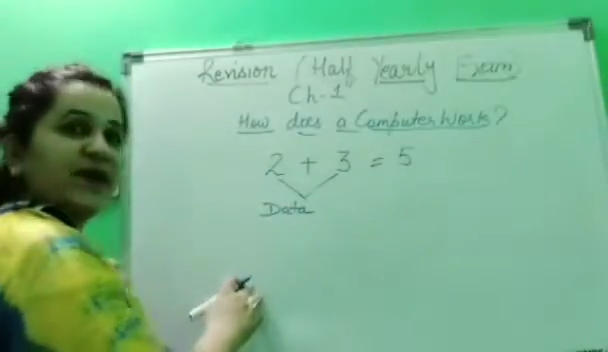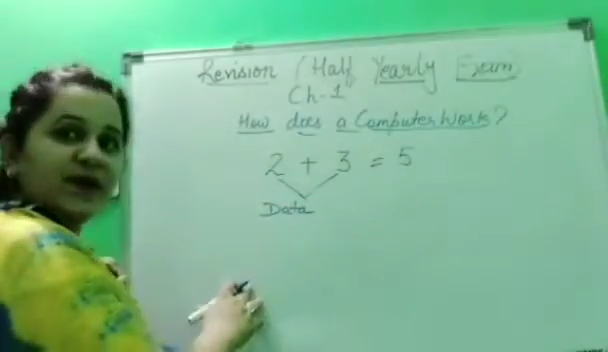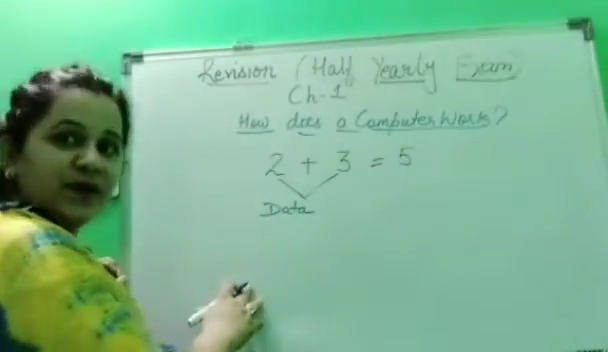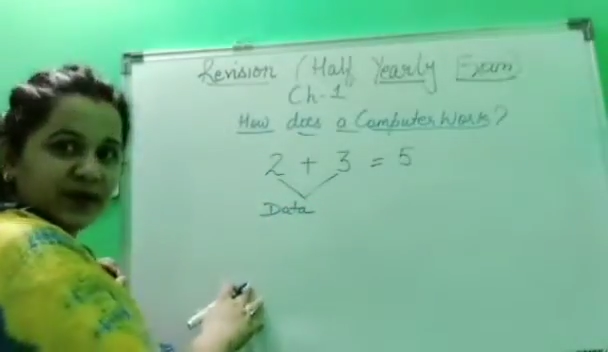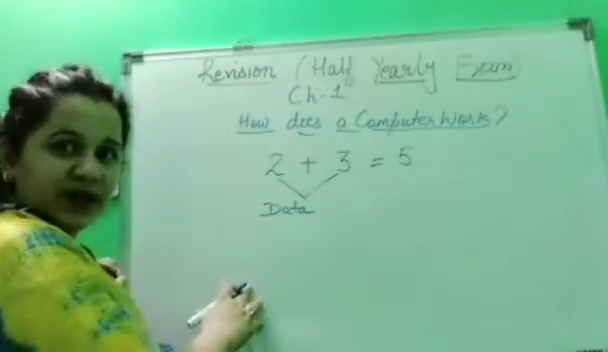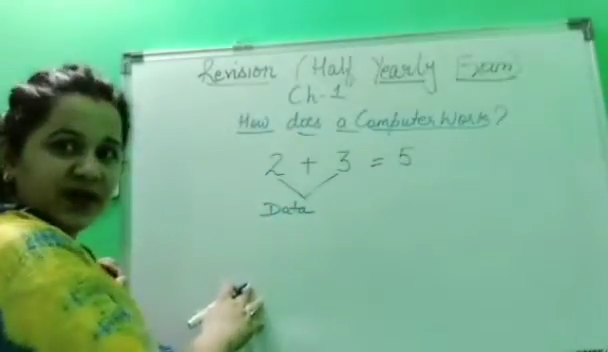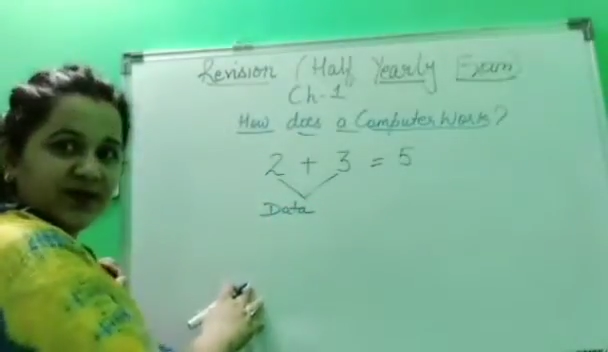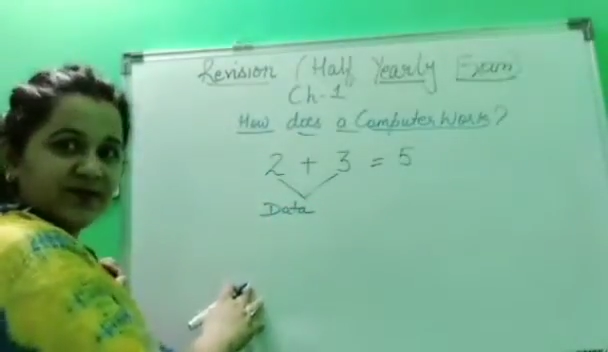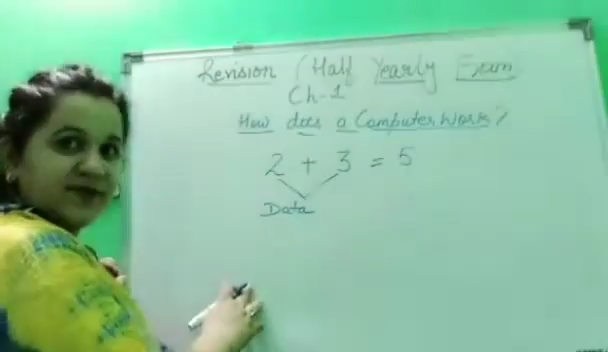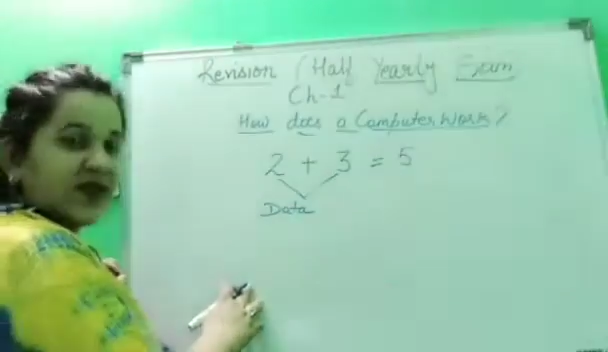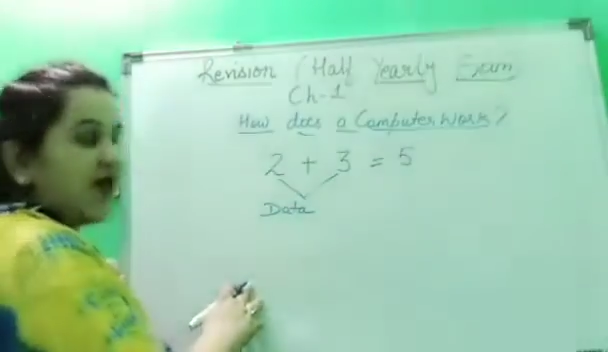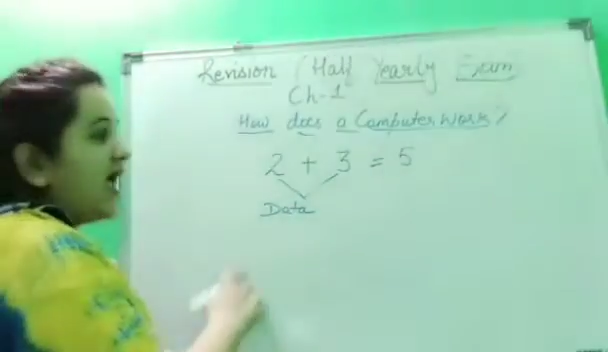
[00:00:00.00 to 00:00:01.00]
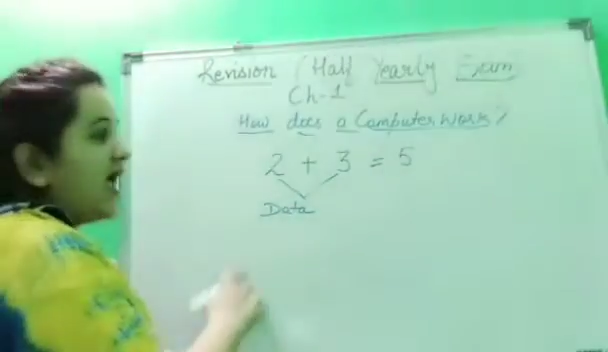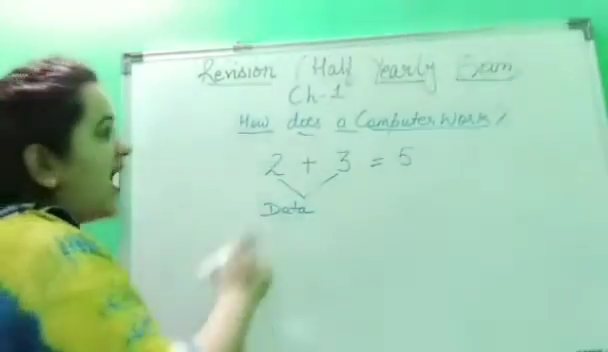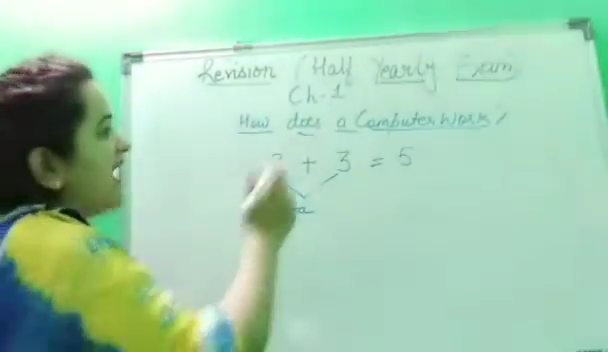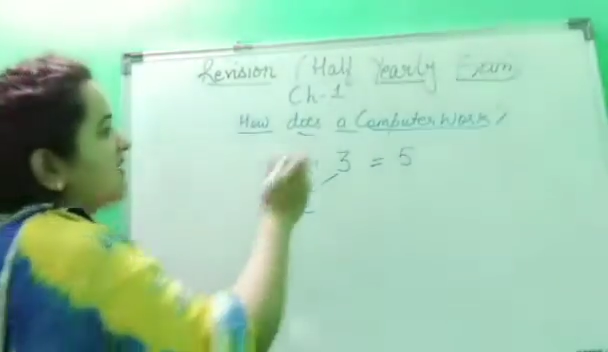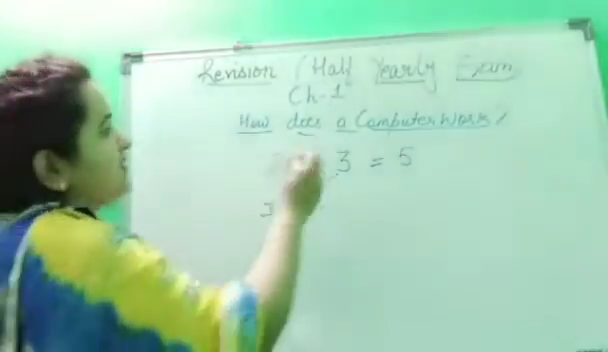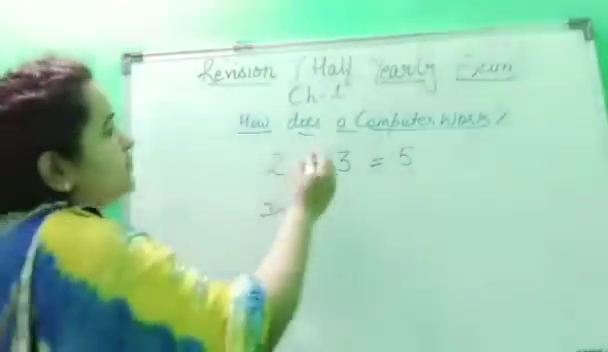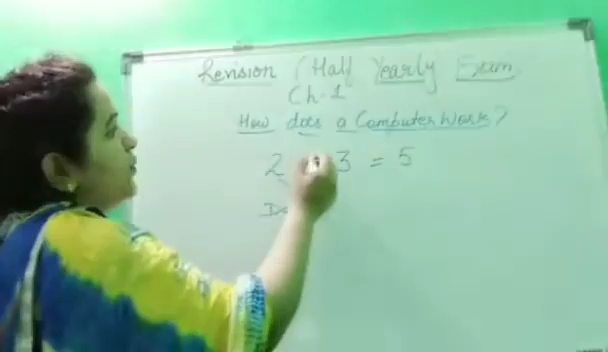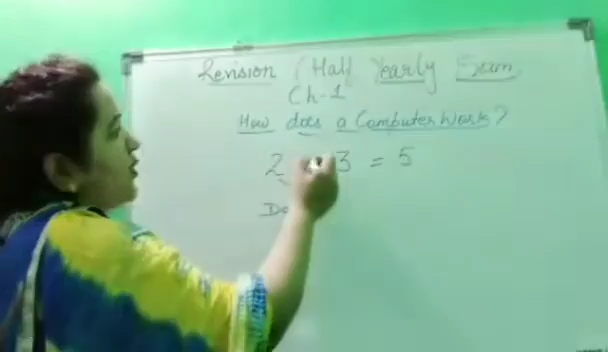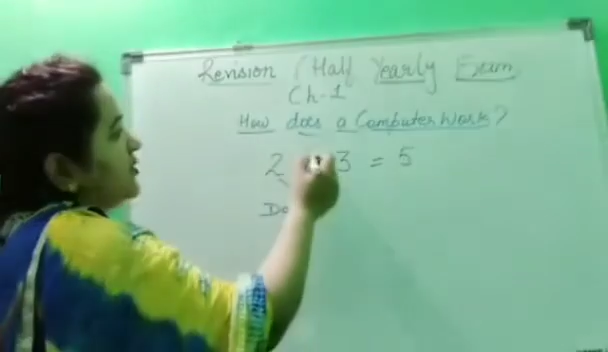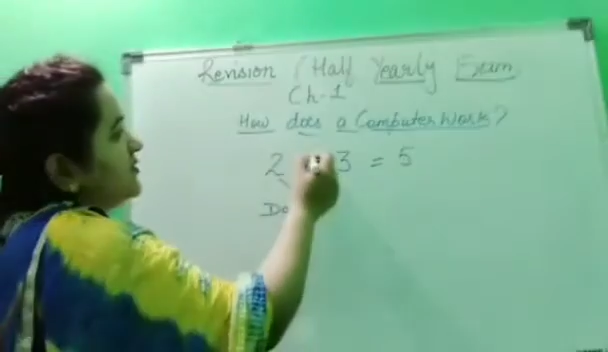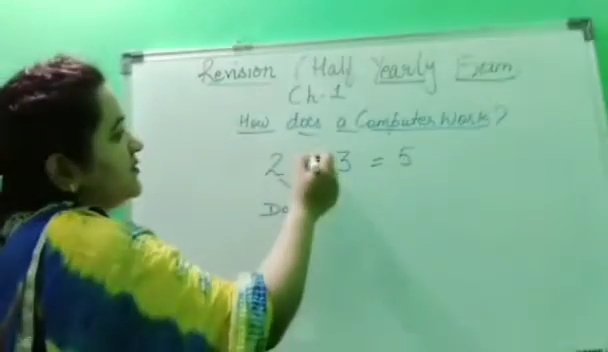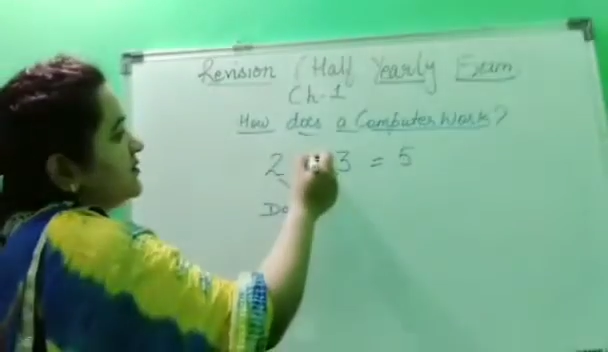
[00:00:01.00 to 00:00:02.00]
Okay. And
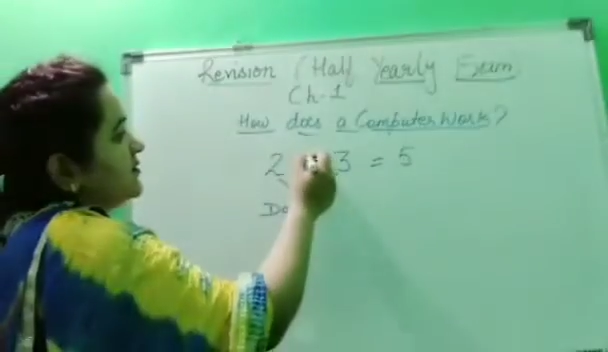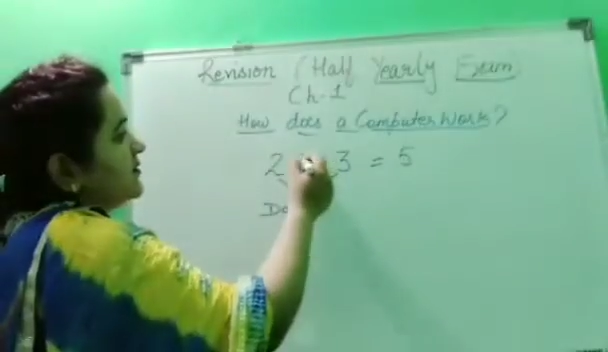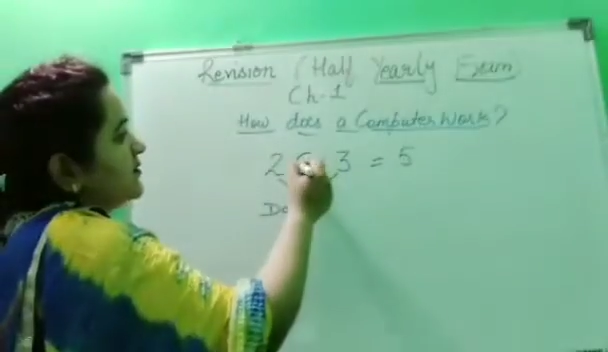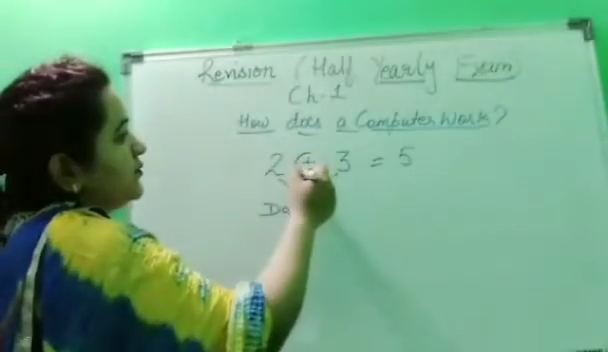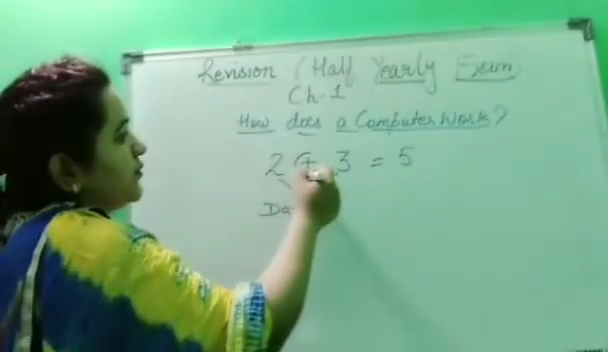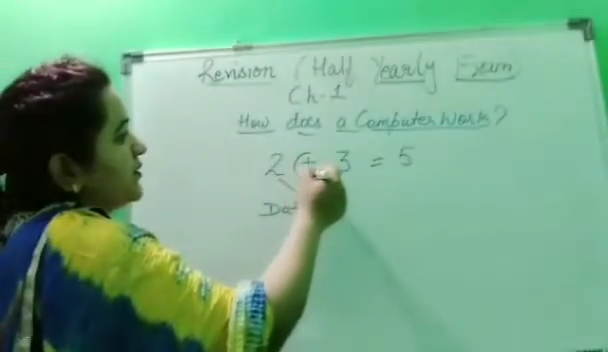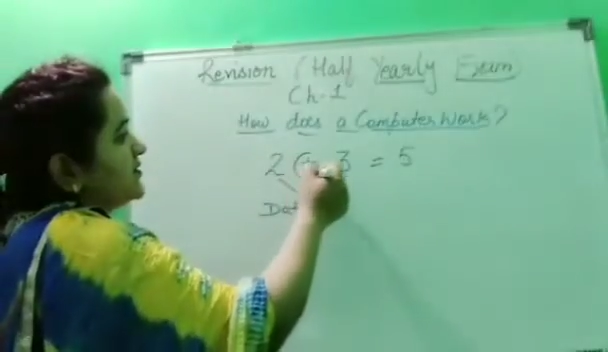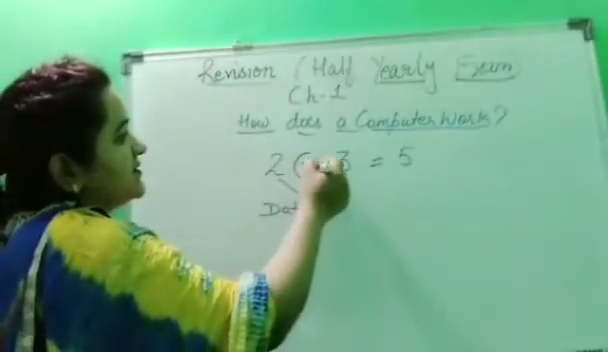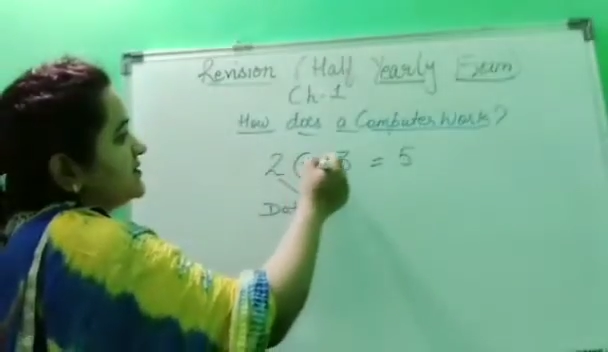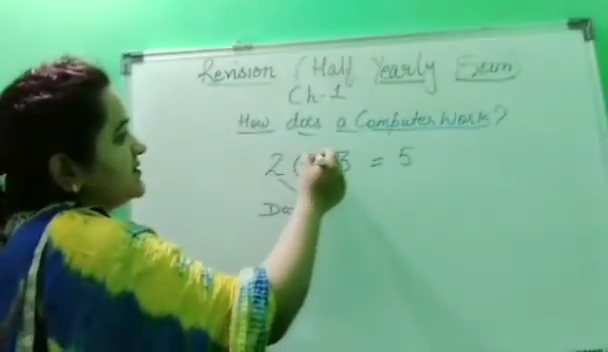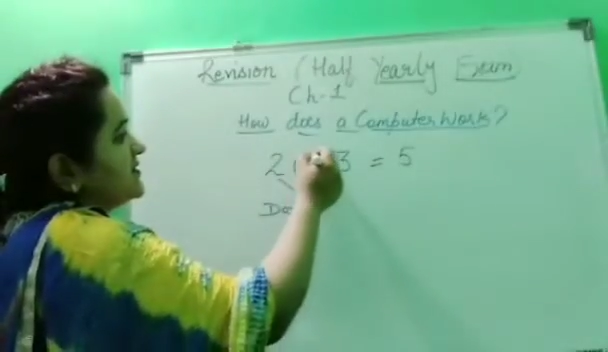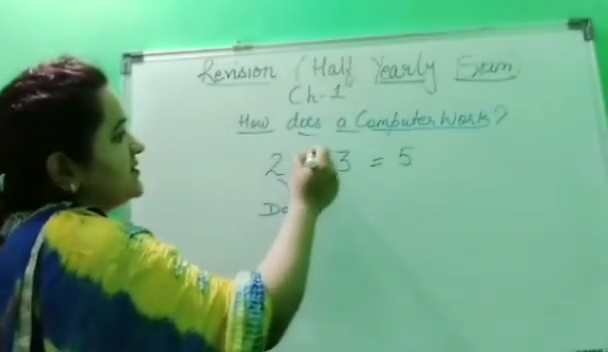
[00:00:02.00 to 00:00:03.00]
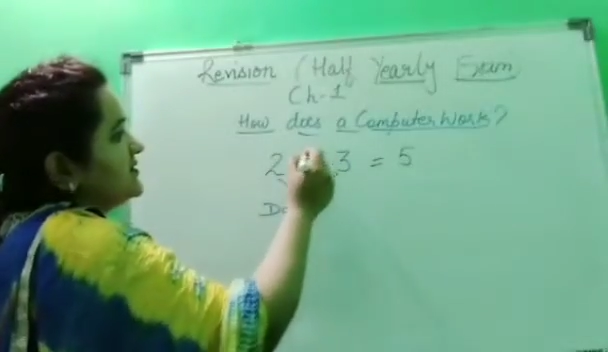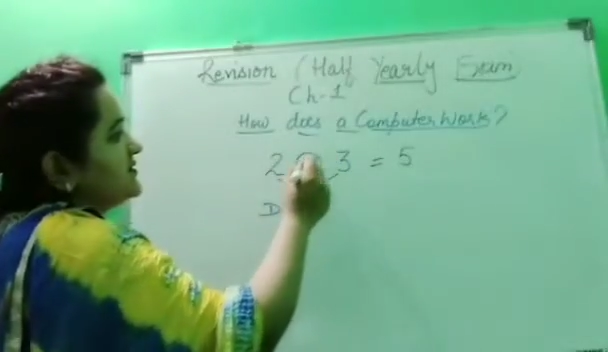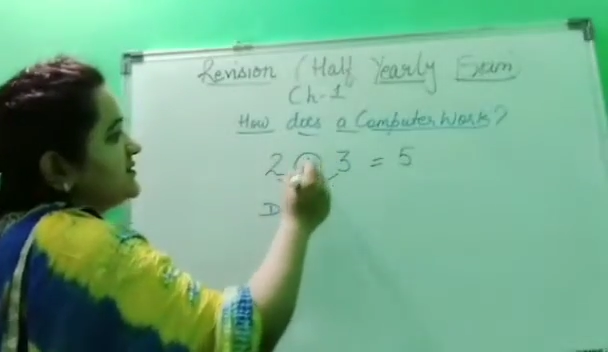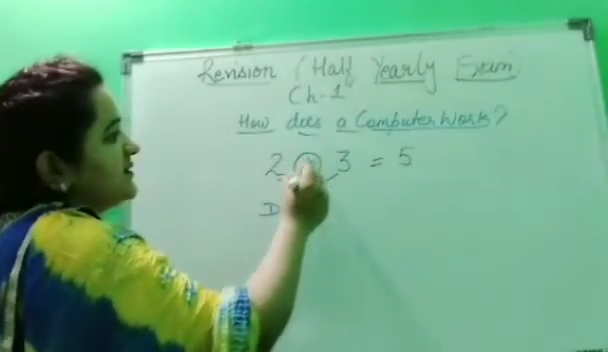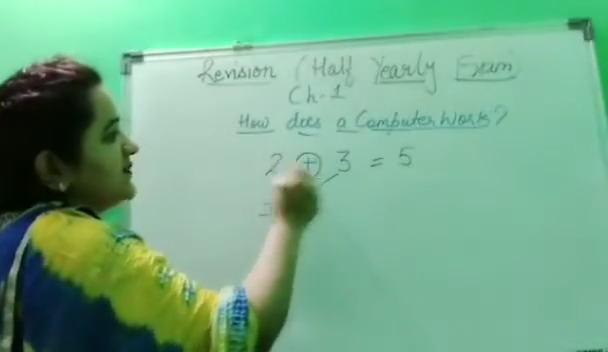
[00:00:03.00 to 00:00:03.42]
what is this?